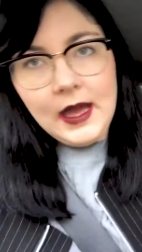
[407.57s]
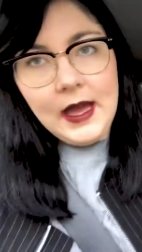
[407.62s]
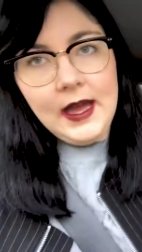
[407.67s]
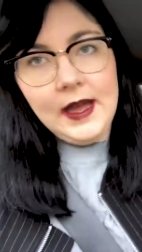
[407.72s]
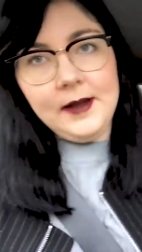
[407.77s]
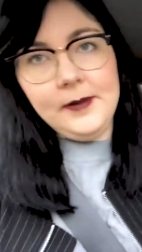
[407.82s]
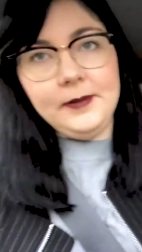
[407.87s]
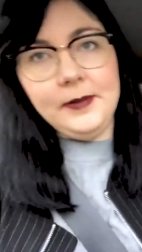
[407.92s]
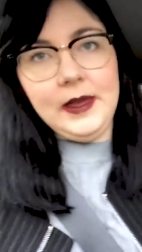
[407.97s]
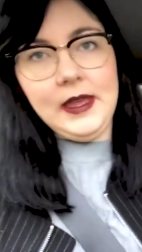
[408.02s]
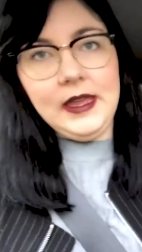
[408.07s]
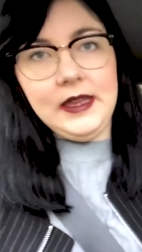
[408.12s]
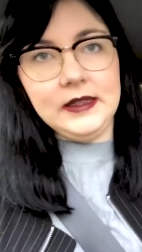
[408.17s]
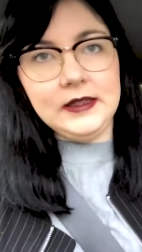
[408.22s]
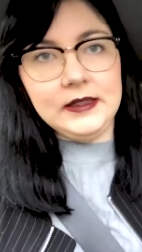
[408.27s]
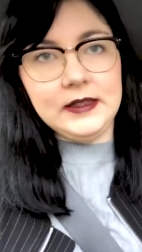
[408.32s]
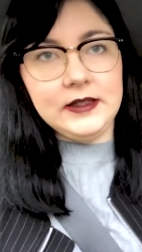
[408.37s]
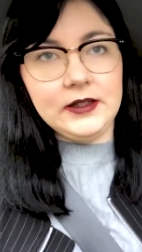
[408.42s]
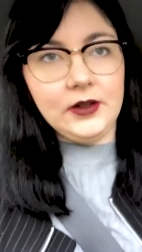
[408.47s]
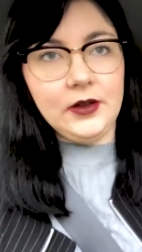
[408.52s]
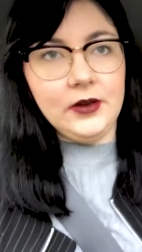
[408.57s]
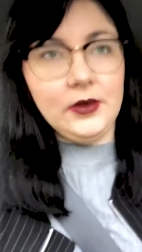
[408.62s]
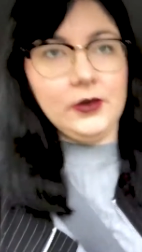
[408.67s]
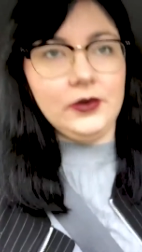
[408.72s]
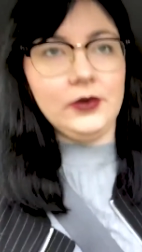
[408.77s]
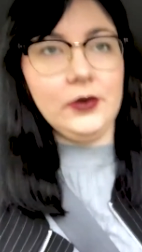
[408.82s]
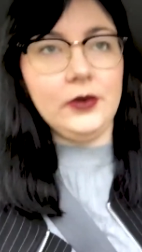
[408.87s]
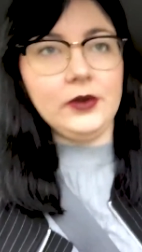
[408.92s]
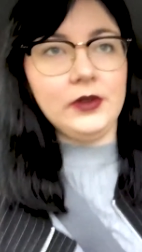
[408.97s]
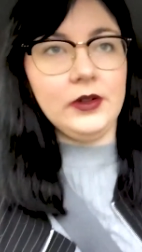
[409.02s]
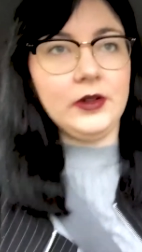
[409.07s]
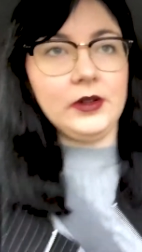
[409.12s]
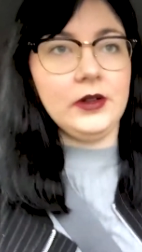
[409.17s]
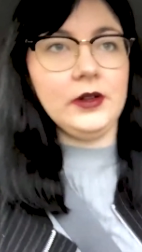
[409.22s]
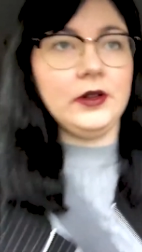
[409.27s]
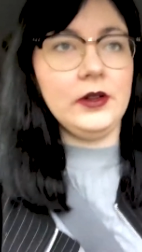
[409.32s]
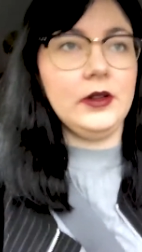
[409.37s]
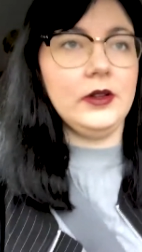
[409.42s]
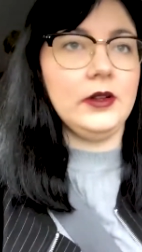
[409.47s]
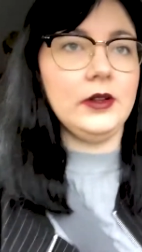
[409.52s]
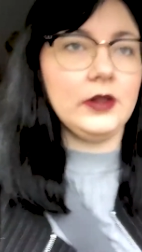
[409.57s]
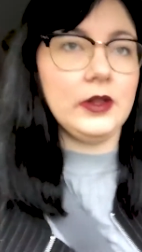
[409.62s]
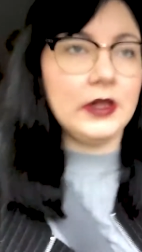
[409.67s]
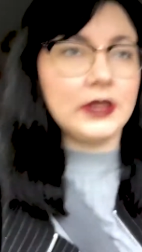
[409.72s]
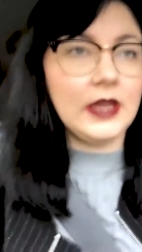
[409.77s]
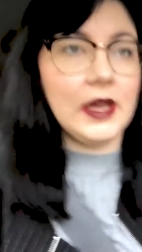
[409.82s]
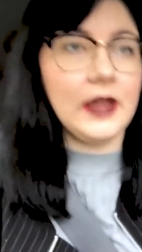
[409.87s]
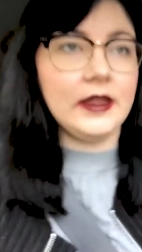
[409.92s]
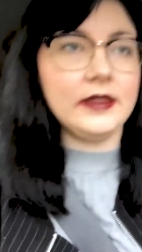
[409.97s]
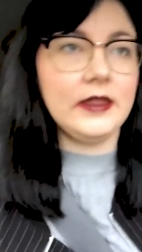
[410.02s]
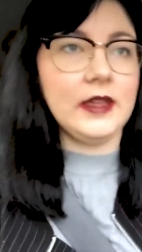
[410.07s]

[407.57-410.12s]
Um, and so yeah